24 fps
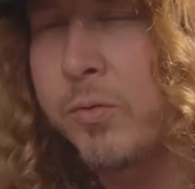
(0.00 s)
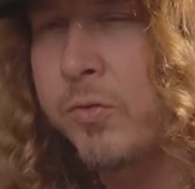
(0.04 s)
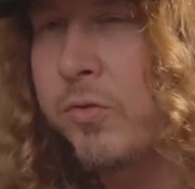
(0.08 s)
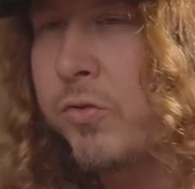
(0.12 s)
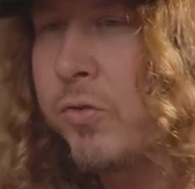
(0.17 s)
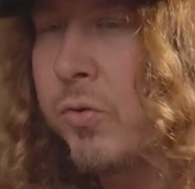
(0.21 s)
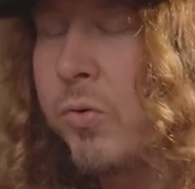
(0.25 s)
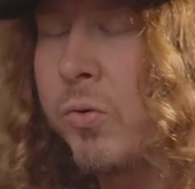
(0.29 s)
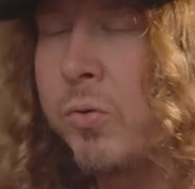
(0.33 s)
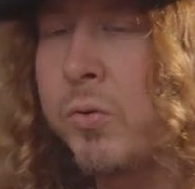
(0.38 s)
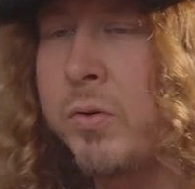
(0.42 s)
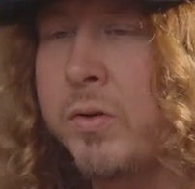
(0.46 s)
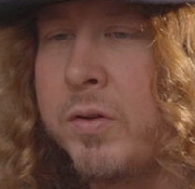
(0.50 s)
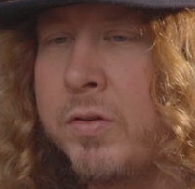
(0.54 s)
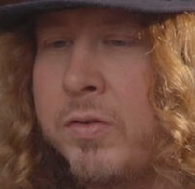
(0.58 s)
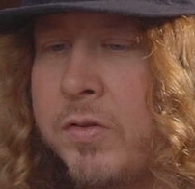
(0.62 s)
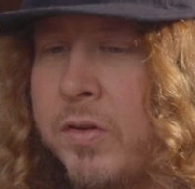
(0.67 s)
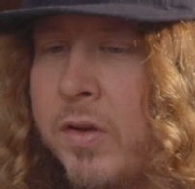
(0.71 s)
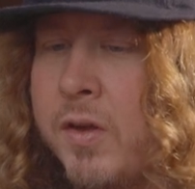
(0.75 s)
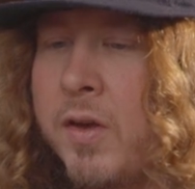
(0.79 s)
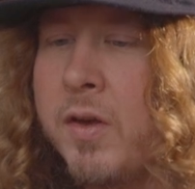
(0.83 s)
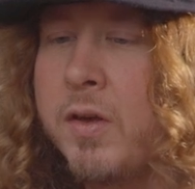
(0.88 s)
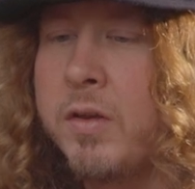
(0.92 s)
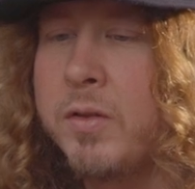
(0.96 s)
was told
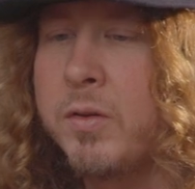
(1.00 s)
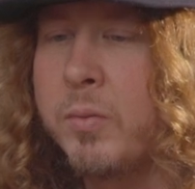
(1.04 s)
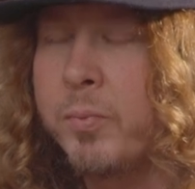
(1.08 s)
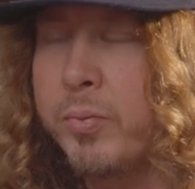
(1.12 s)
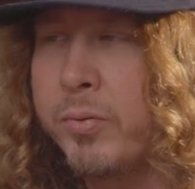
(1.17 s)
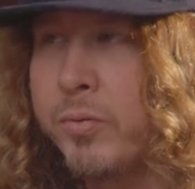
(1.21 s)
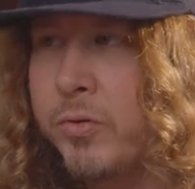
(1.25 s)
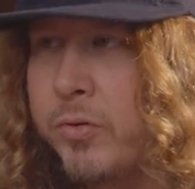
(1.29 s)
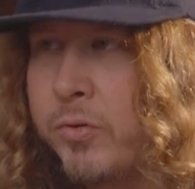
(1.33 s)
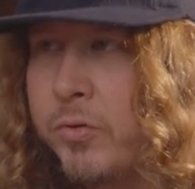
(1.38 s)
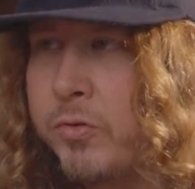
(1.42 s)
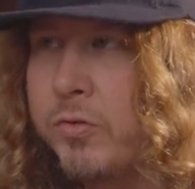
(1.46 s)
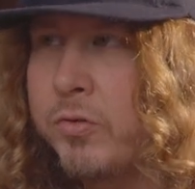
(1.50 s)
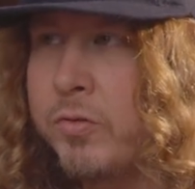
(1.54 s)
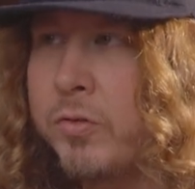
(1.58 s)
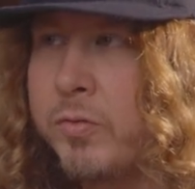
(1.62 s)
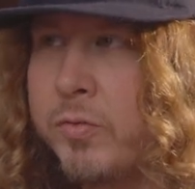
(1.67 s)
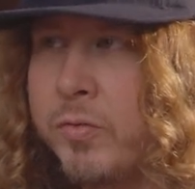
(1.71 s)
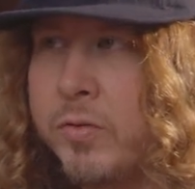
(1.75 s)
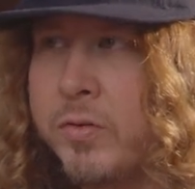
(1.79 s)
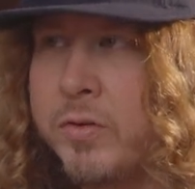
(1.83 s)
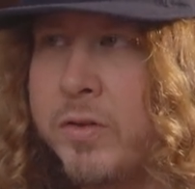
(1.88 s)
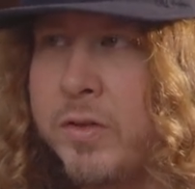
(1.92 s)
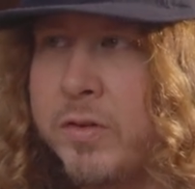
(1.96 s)
is the producer
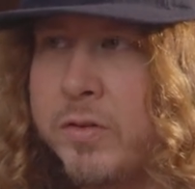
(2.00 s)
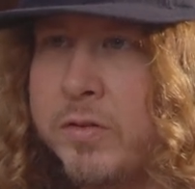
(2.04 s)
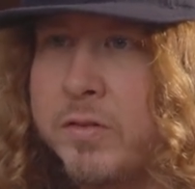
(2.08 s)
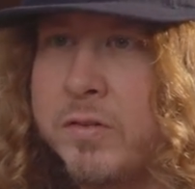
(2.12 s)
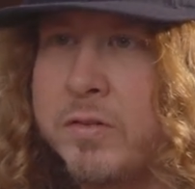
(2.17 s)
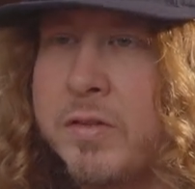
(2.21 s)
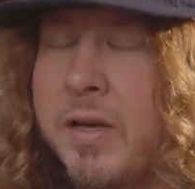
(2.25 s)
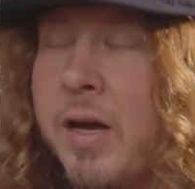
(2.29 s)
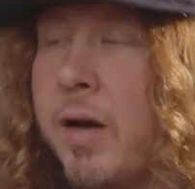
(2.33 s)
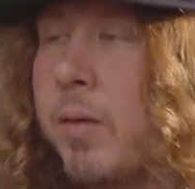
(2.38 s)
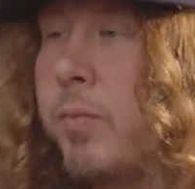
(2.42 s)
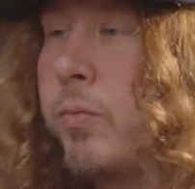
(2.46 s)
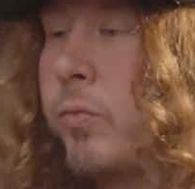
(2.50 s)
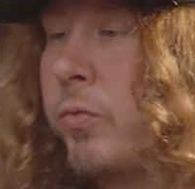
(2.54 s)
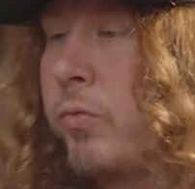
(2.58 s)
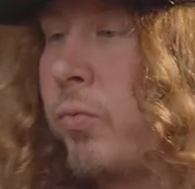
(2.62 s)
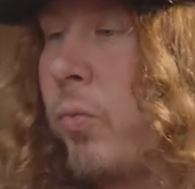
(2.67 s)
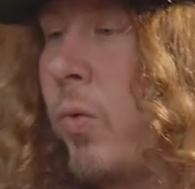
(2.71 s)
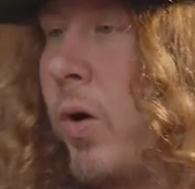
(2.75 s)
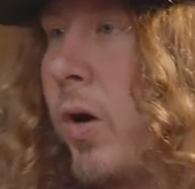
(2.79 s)
for Nils's album was